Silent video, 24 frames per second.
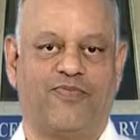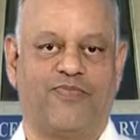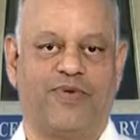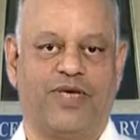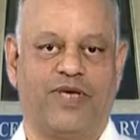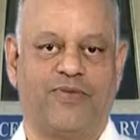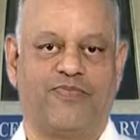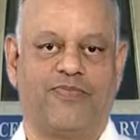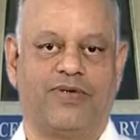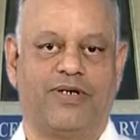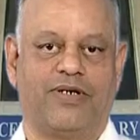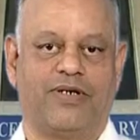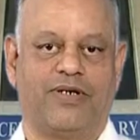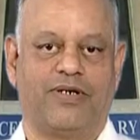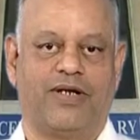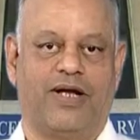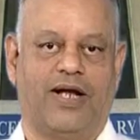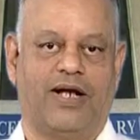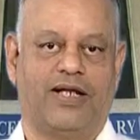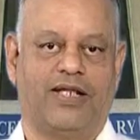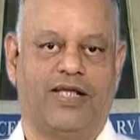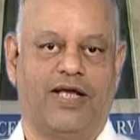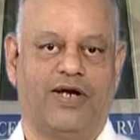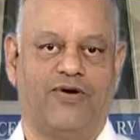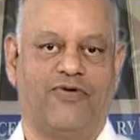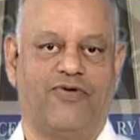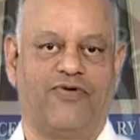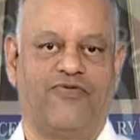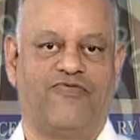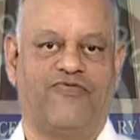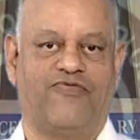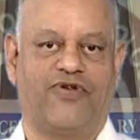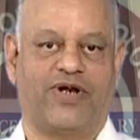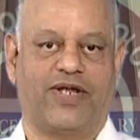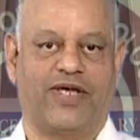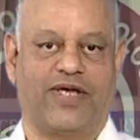people and they do not
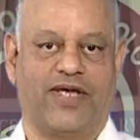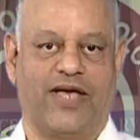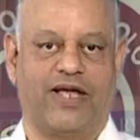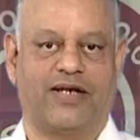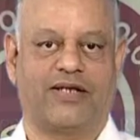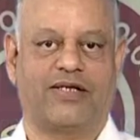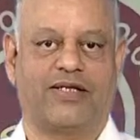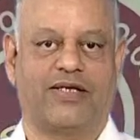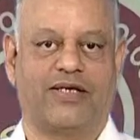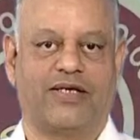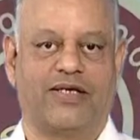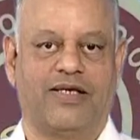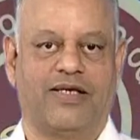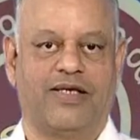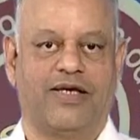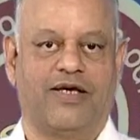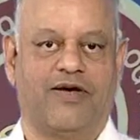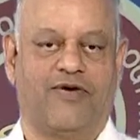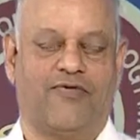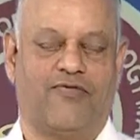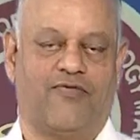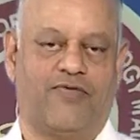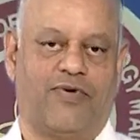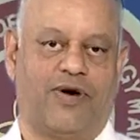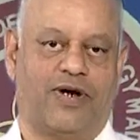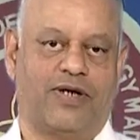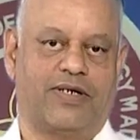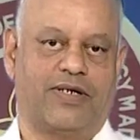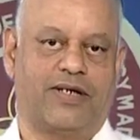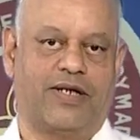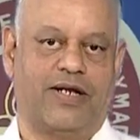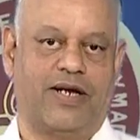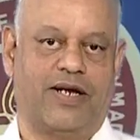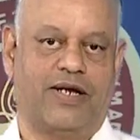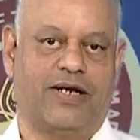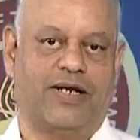forget what
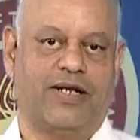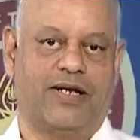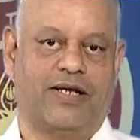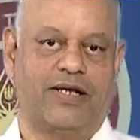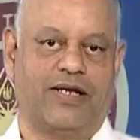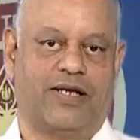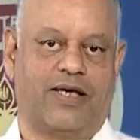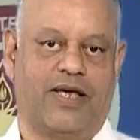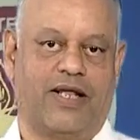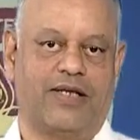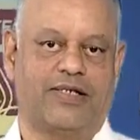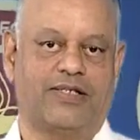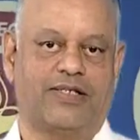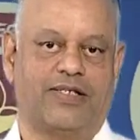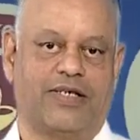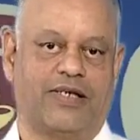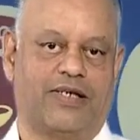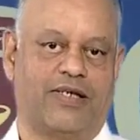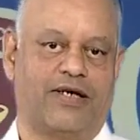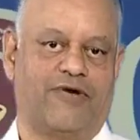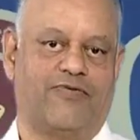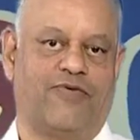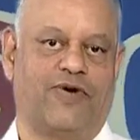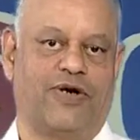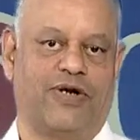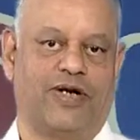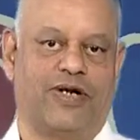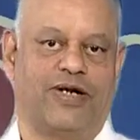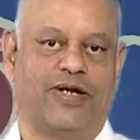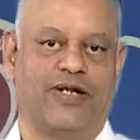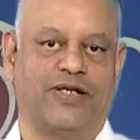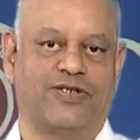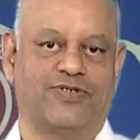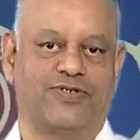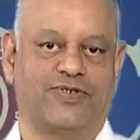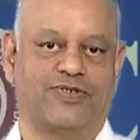Indian culture and what
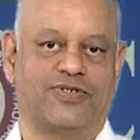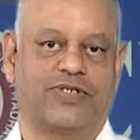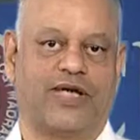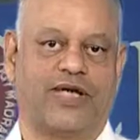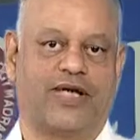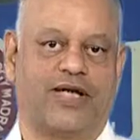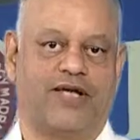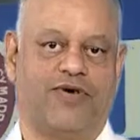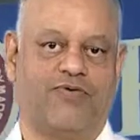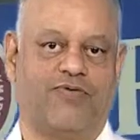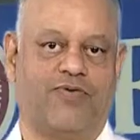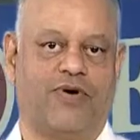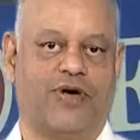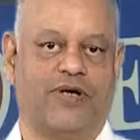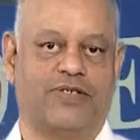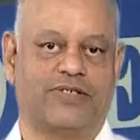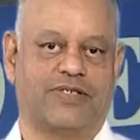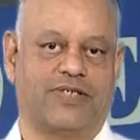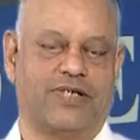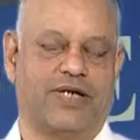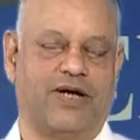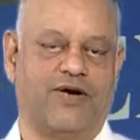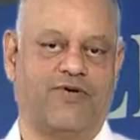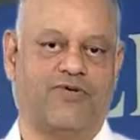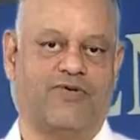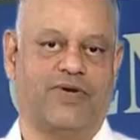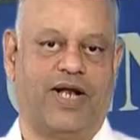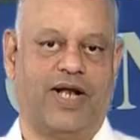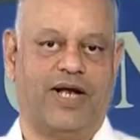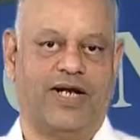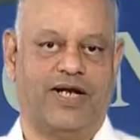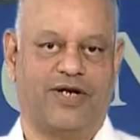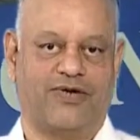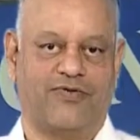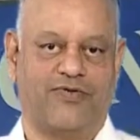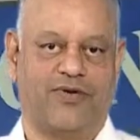Indian society was and how
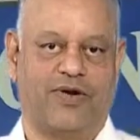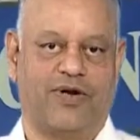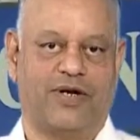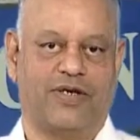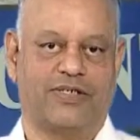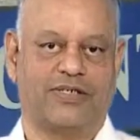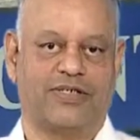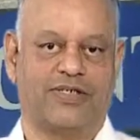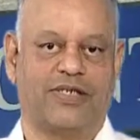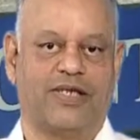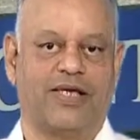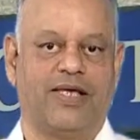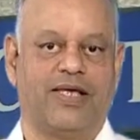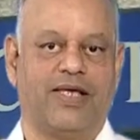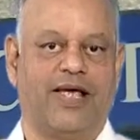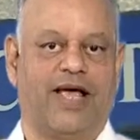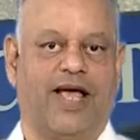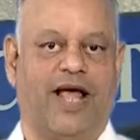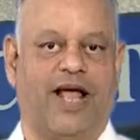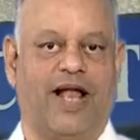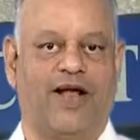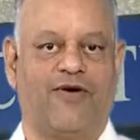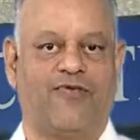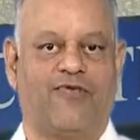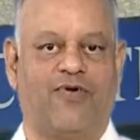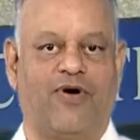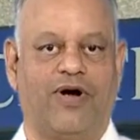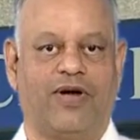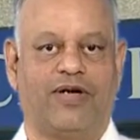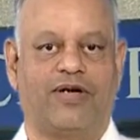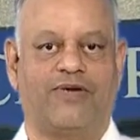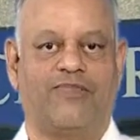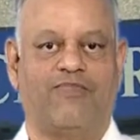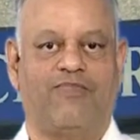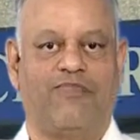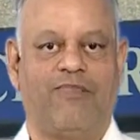great it was, and
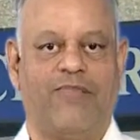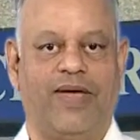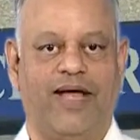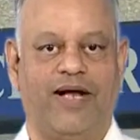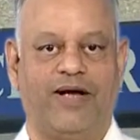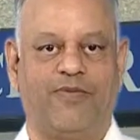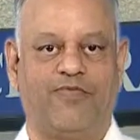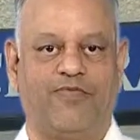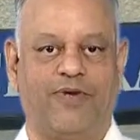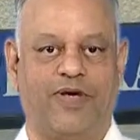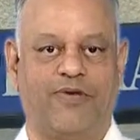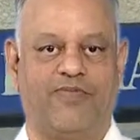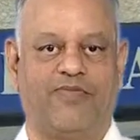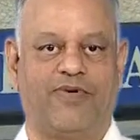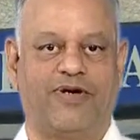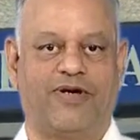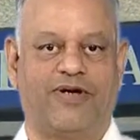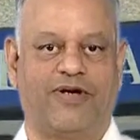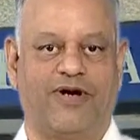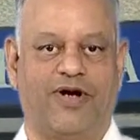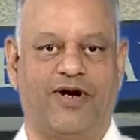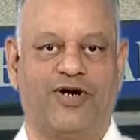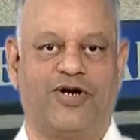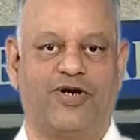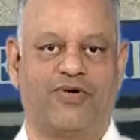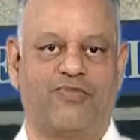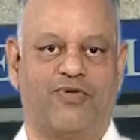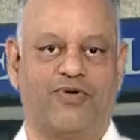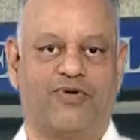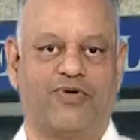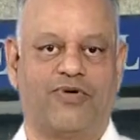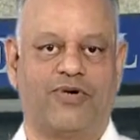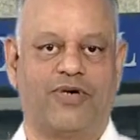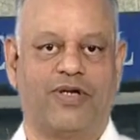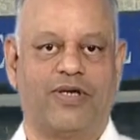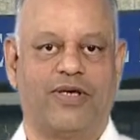what made people
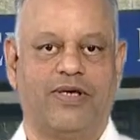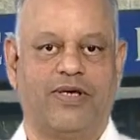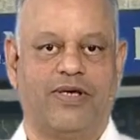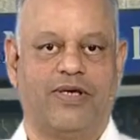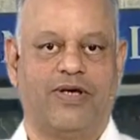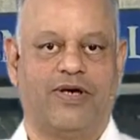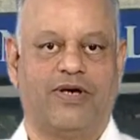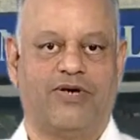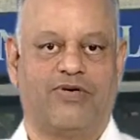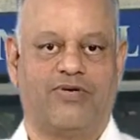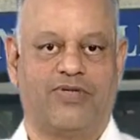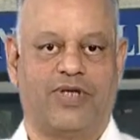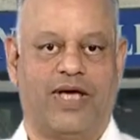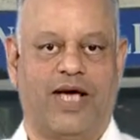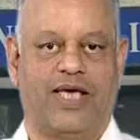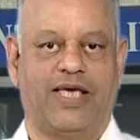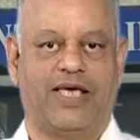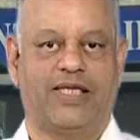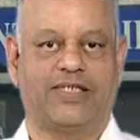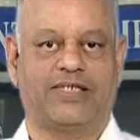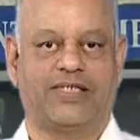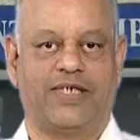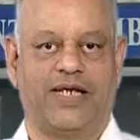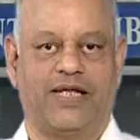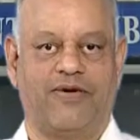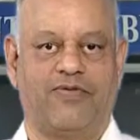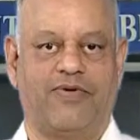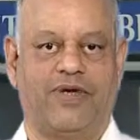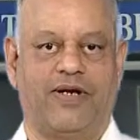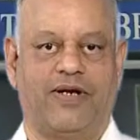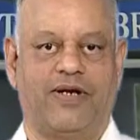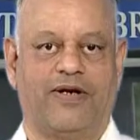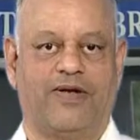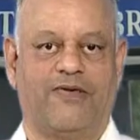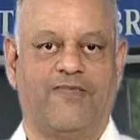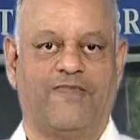contribute to the highest
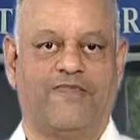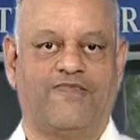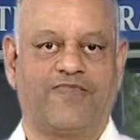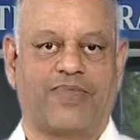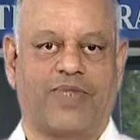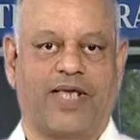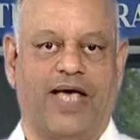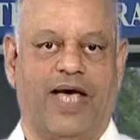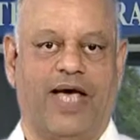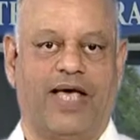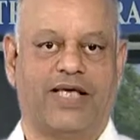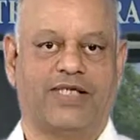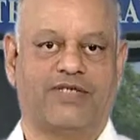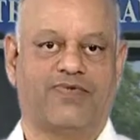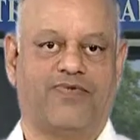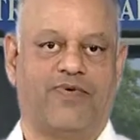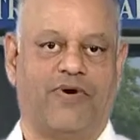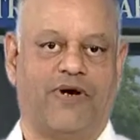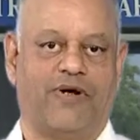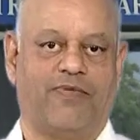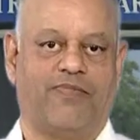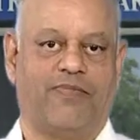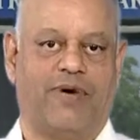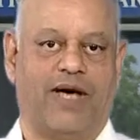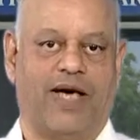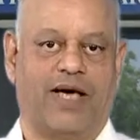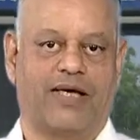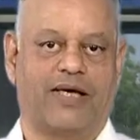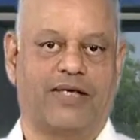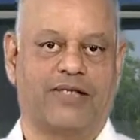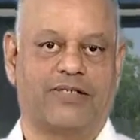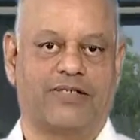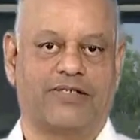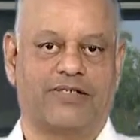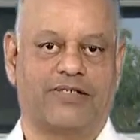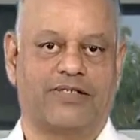level as far back
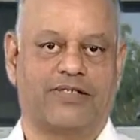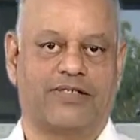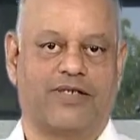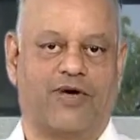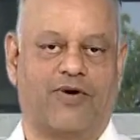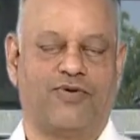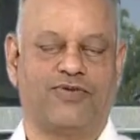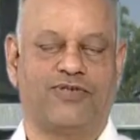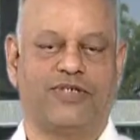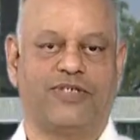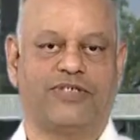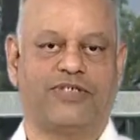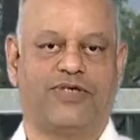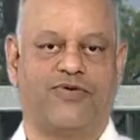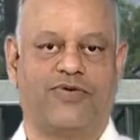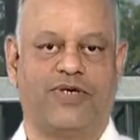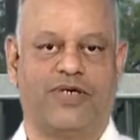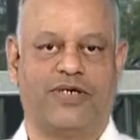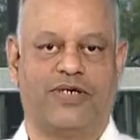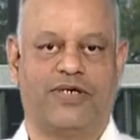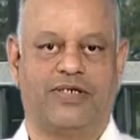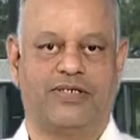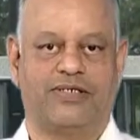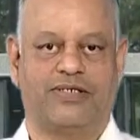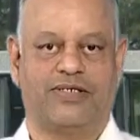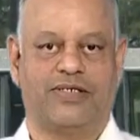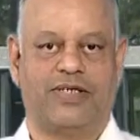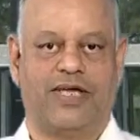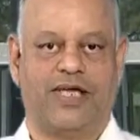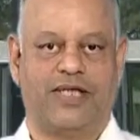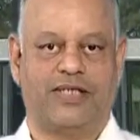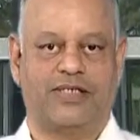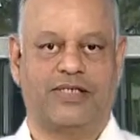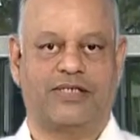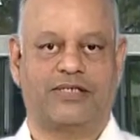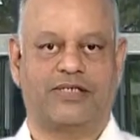as thousands of years
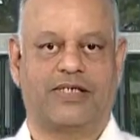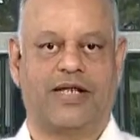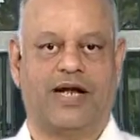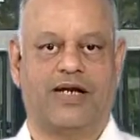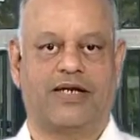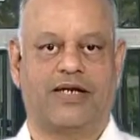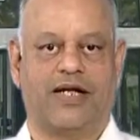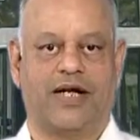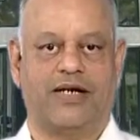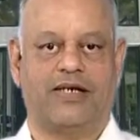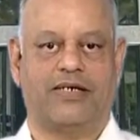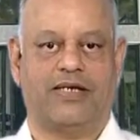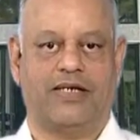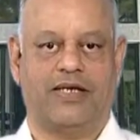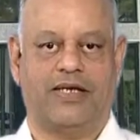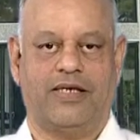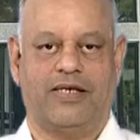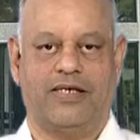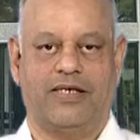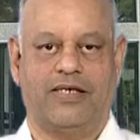in this great country.